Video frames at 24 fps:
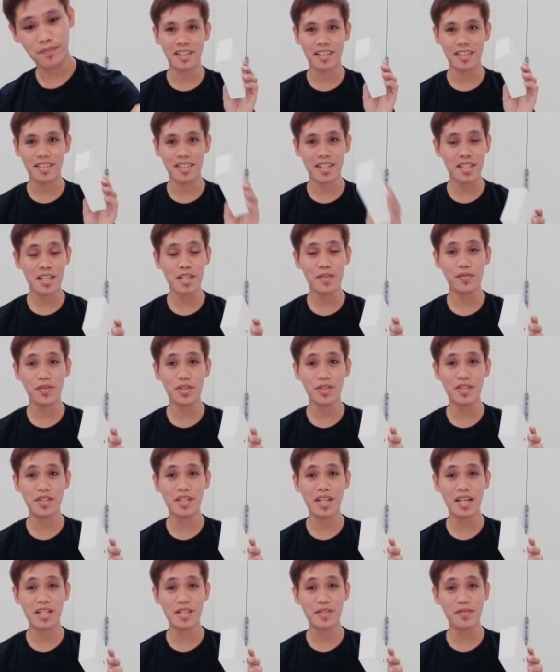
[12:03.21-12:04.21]
That's it for
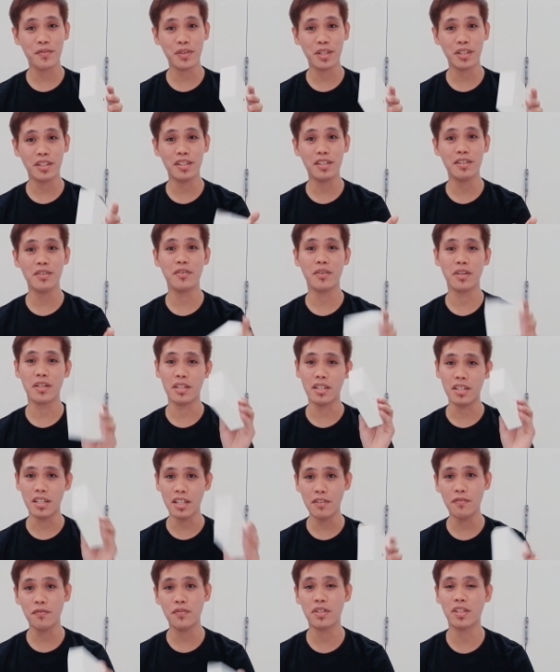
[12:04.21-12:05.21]
today's video.
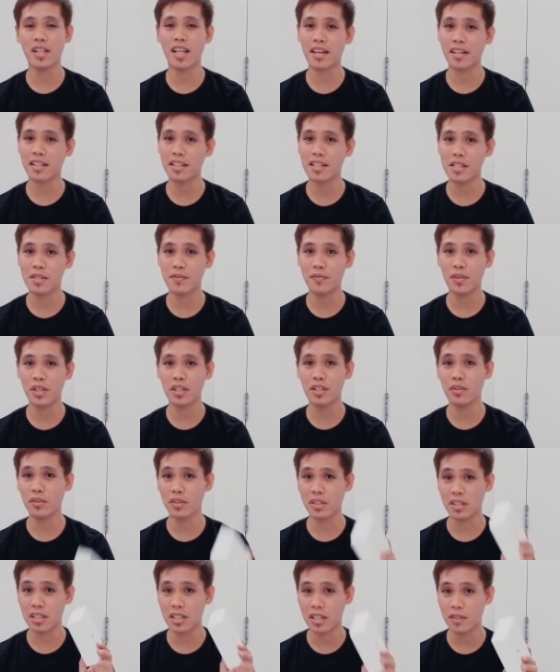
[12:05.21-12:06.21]
If you like this video,
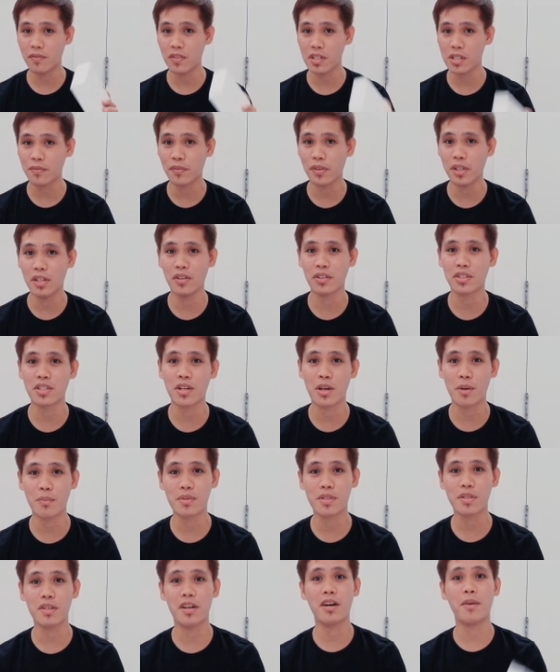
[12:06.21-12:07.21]
give this video a thumbs
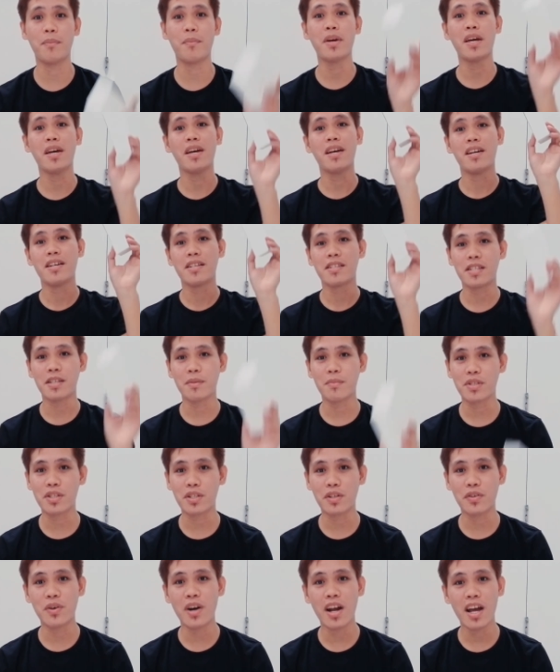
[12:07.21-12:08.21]
up,
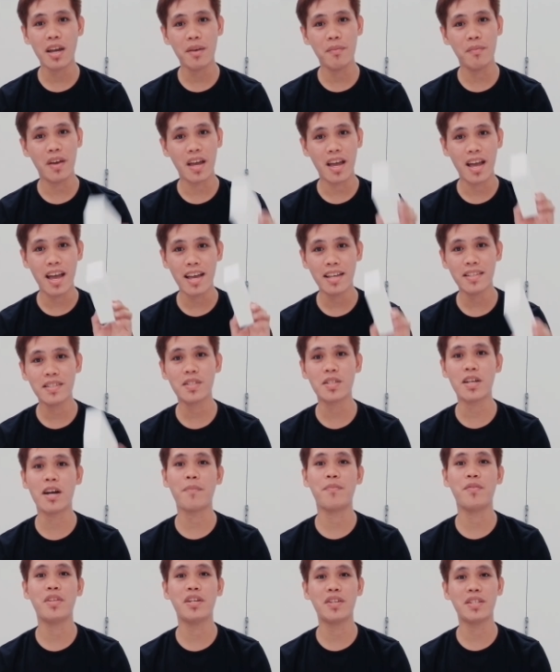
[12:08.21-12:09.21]
subscribe, and
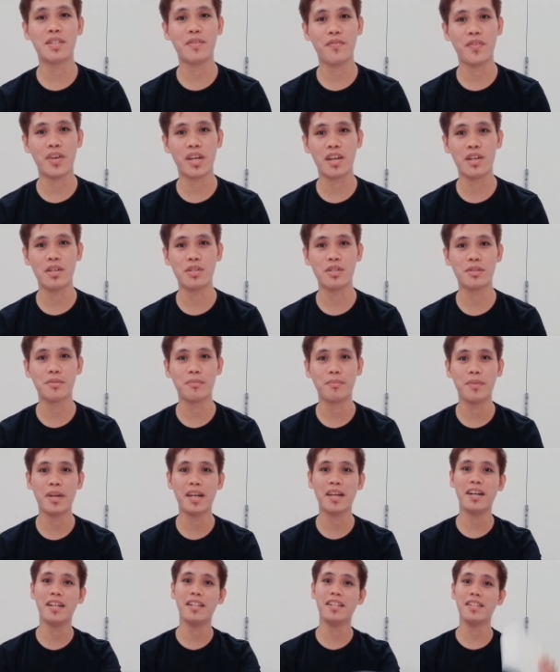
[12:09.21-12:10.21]
tap the notification
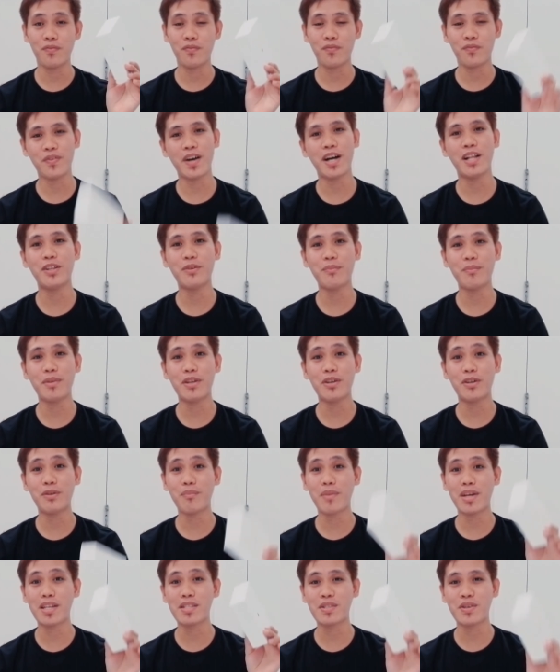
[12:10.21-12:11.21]
bell. Follow me on
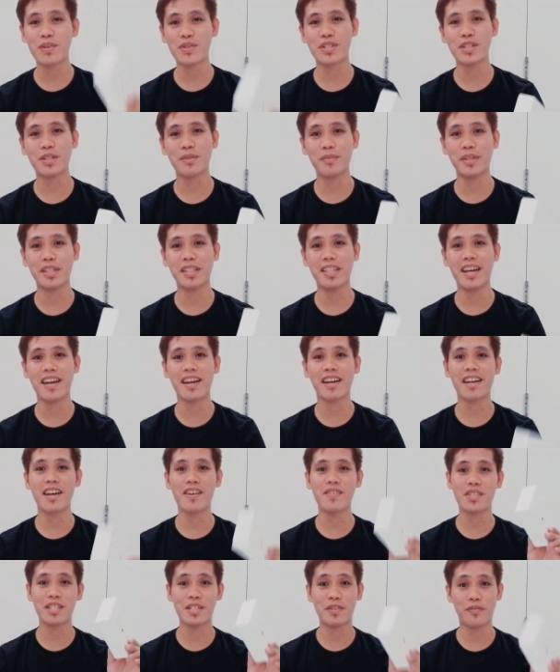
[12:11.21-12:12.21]
my social media
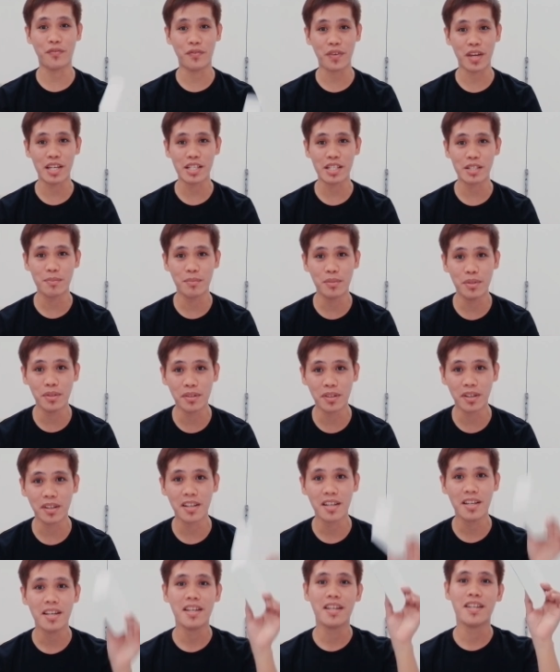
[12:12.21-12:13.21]
accounts in Facebook,
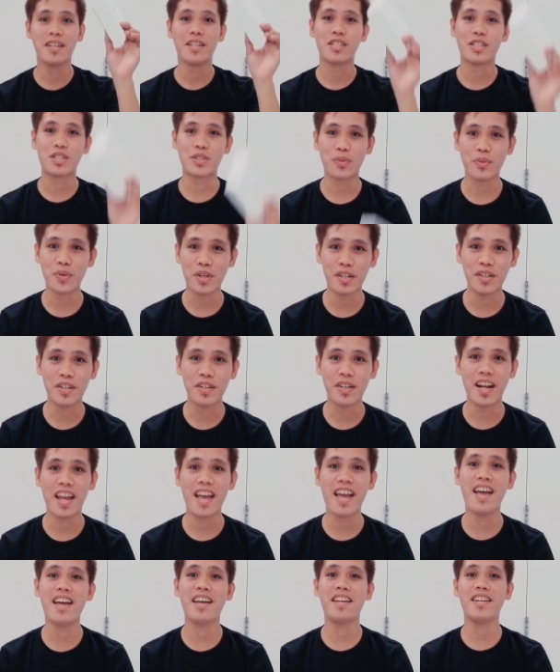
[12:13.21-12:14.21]
Twitter,
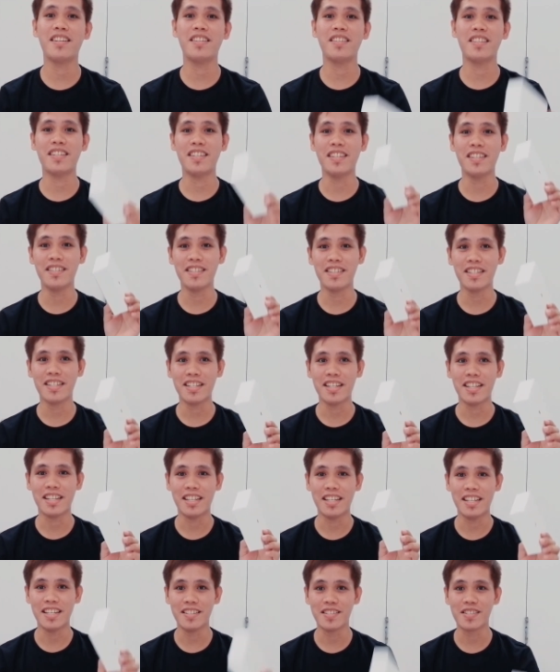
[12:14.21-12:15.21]
and in
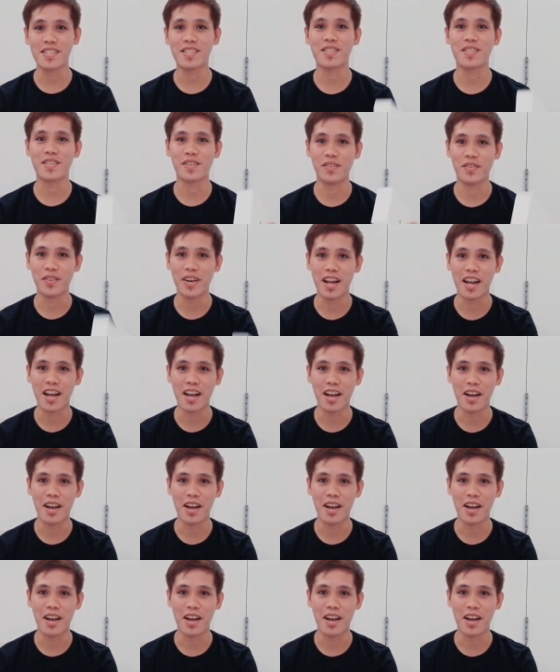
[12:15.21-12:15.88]
Instagram.